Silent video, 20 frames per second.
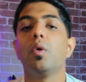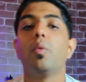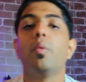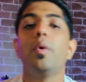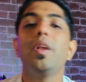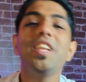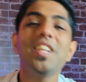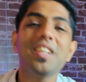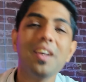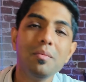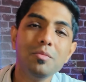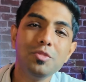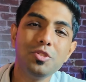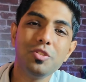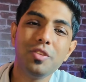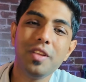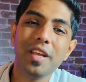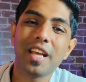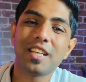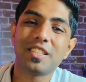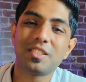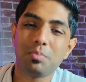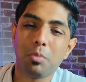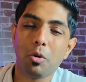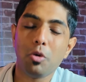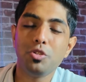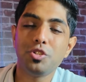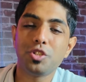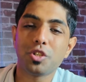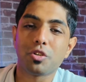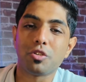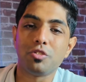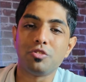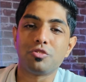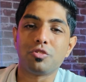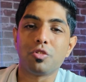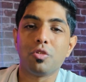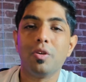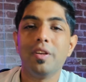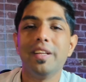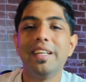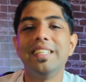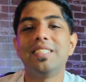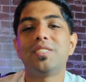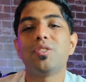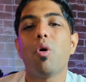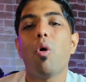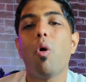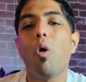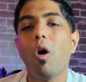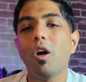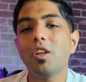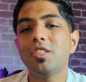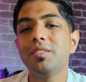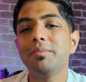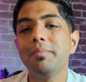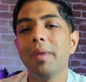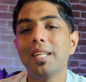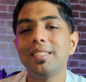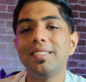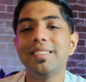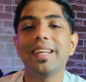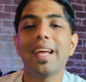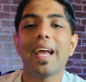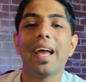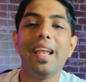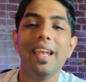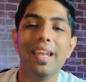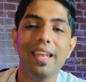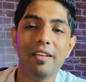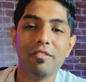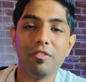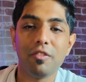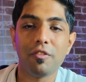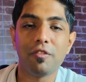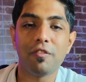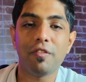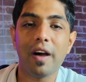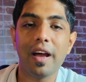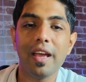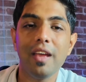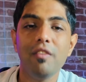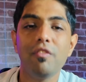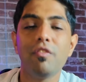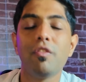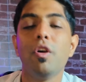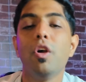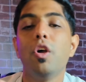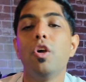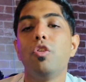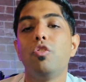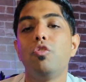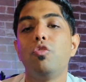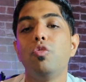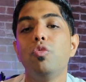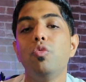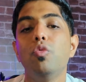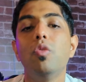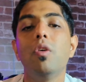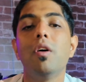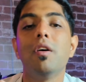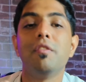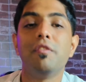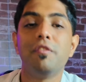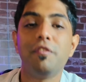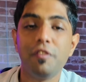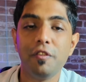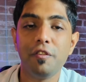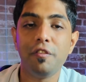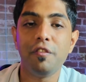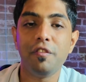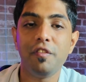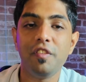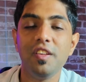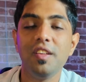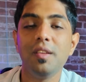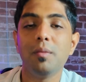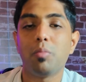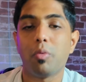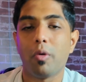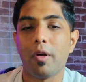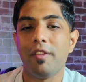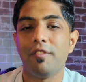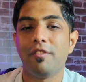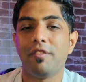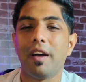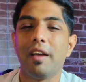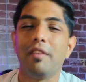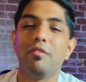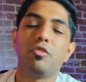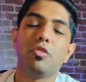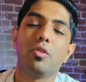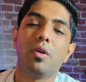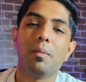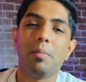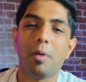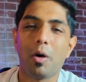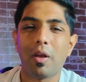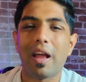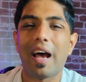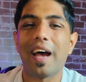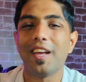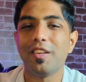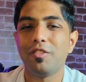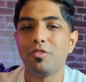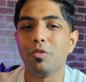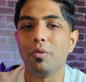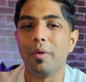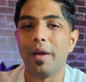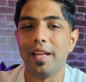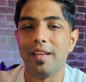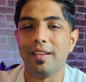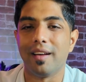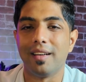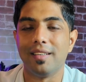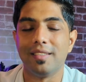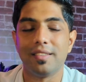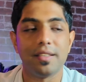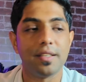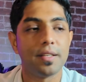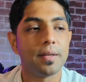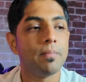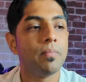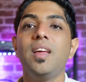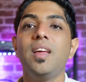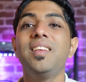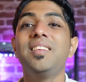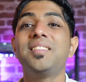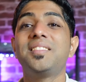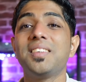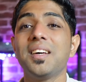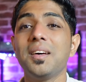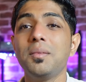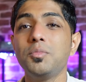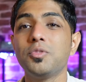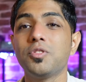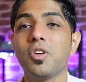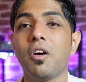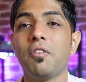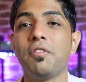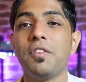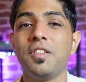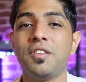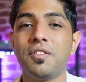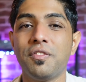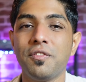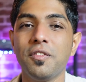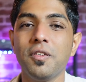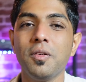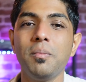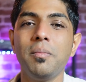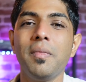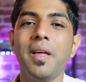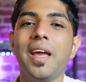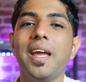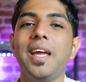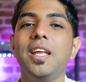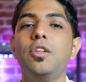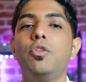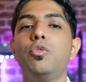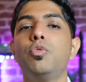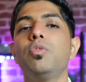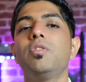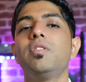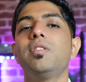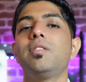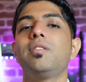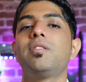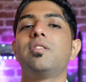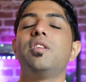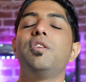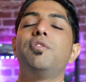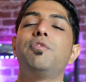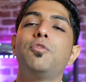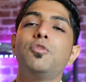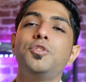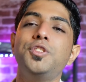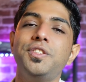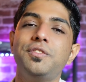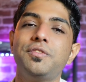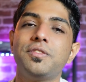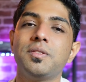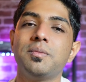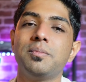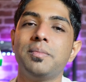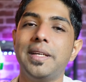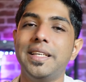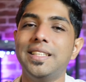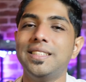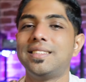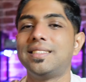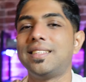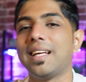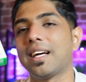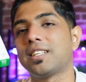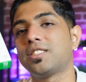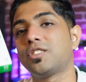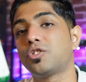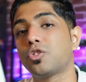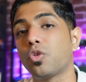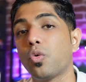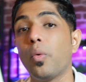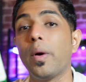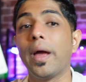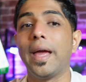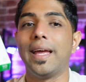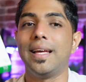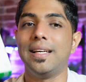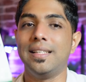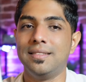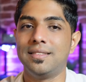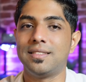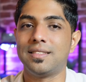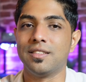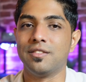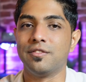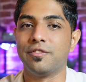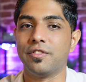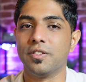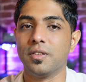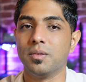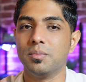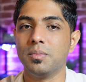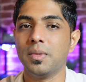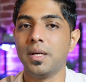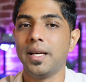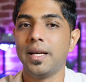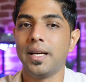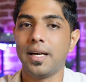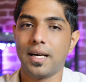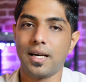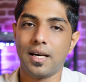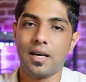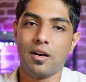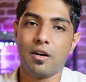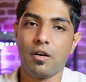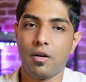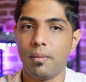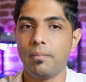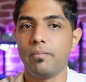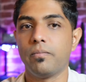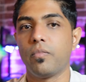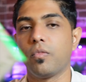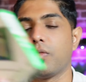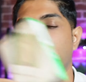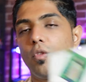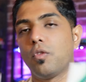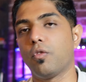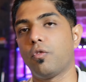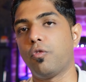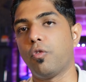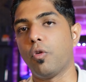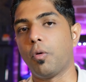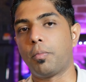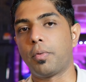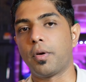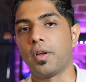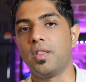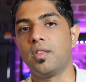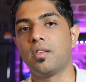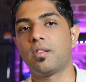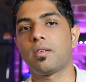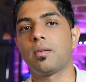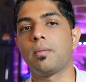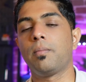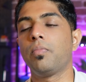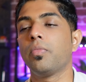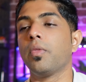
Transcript: When it comes to the exposure control, it's automatic level 5 to 15.5, so about ISO 800. In terms of its film, it uses the Fujifilm Instax Square instant film for prints.